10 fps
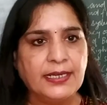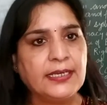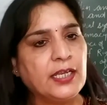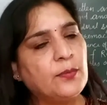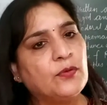and
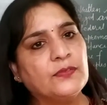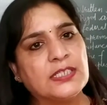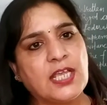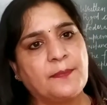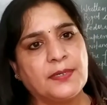name of the
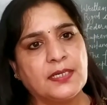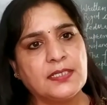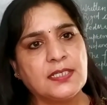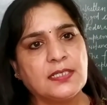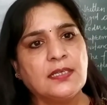chapter
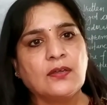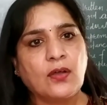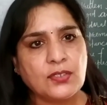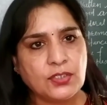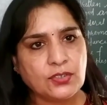is
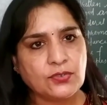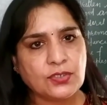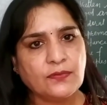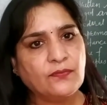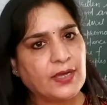
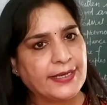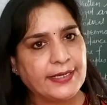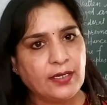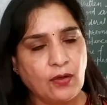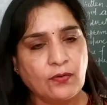Constitution Why
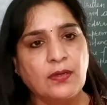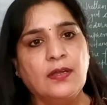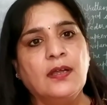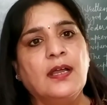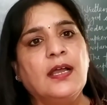and How.
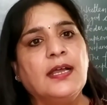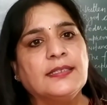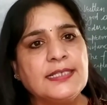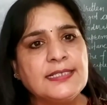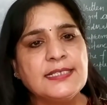
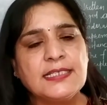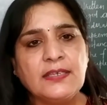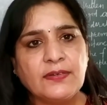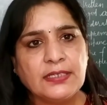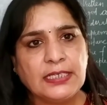This is
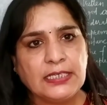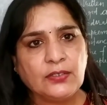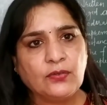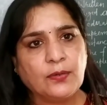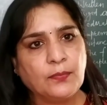given in
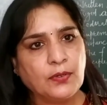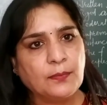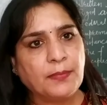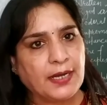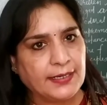your book
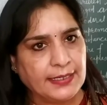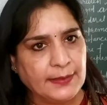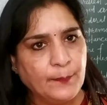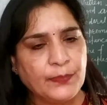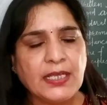part
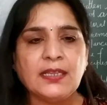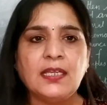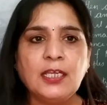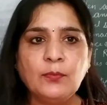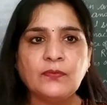A and the
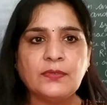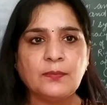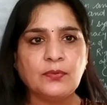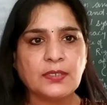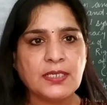name of the
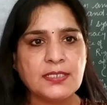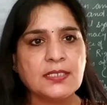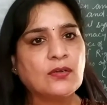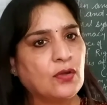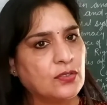book is
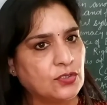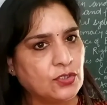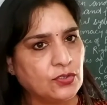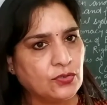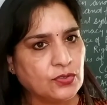
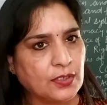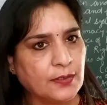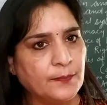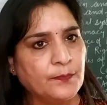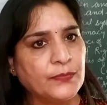Constitution,
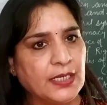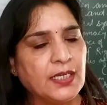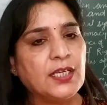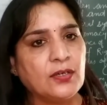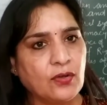
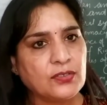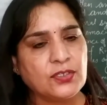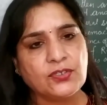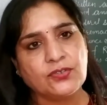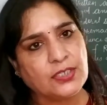Indian
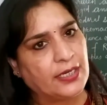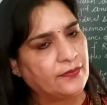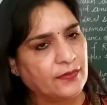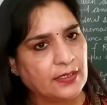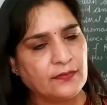Constitution at
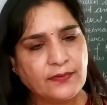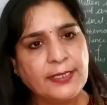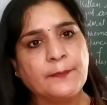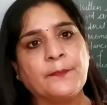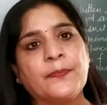Work. Fine.